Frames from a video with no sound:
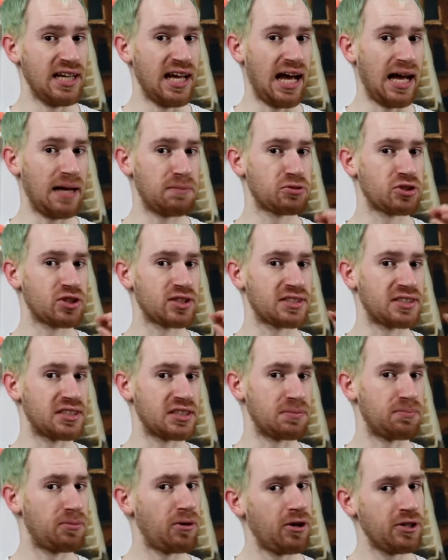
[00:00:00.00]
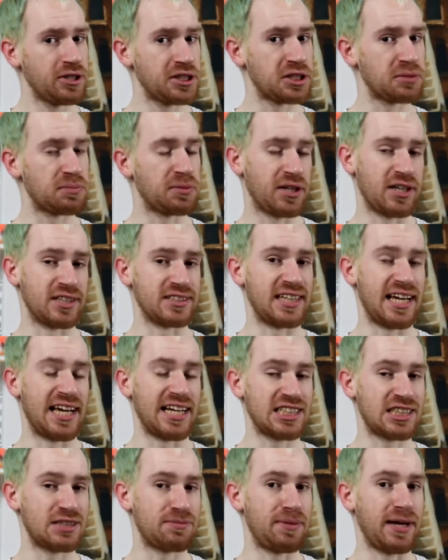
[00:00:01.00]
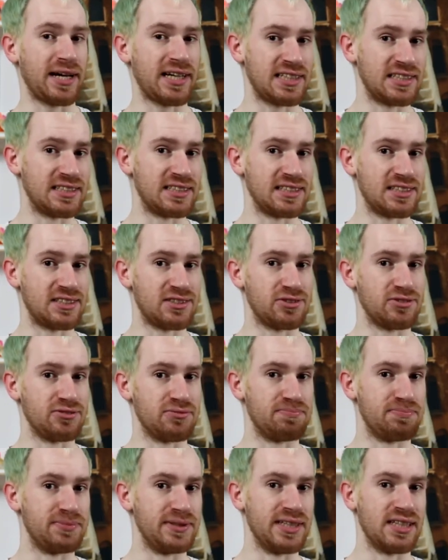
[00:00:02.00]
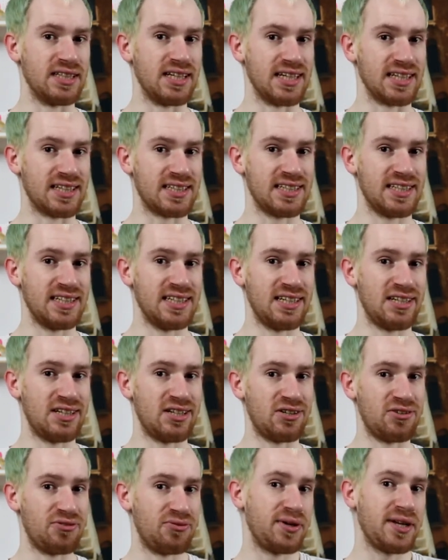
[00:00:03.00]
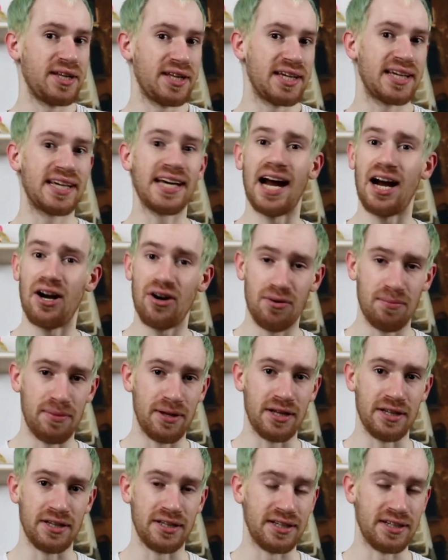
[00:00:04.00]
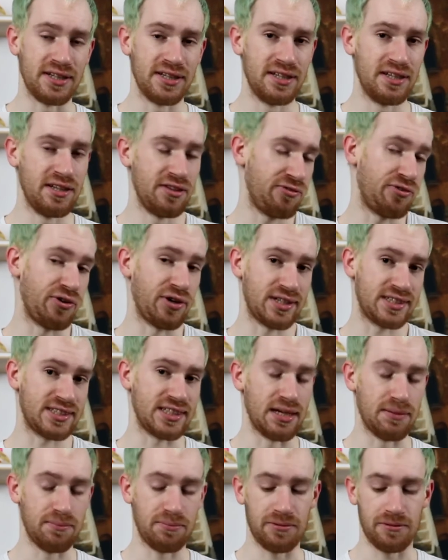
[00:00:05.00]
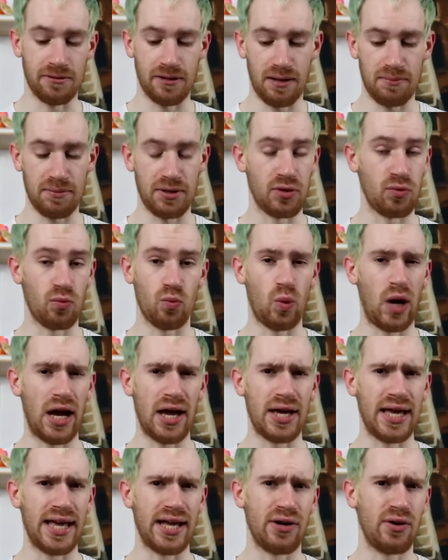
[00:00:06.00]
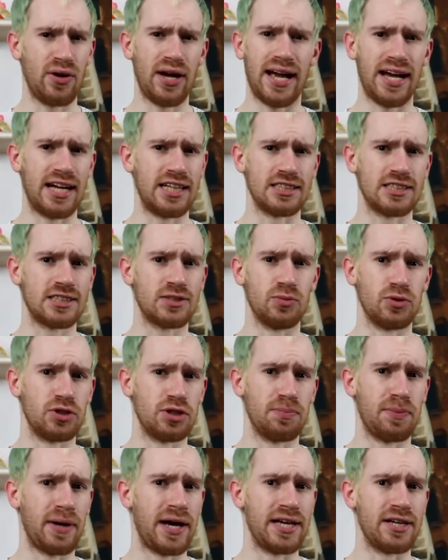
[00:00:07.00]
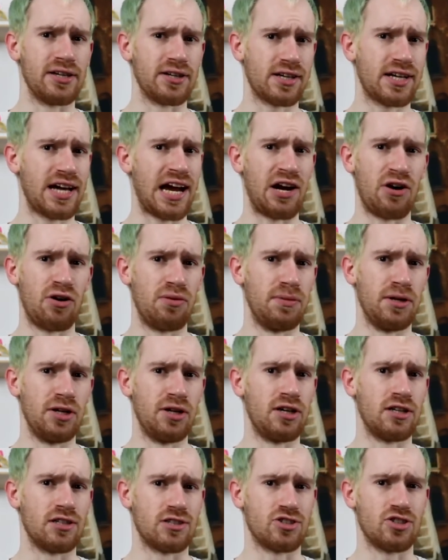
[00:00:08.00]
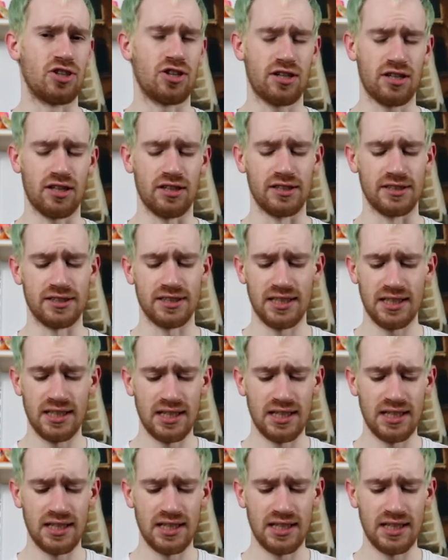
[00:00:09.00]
I'm just disappointed because I expected it to be like really caramelly, for example. I mean, why else would you buy a caramel hot chocolate?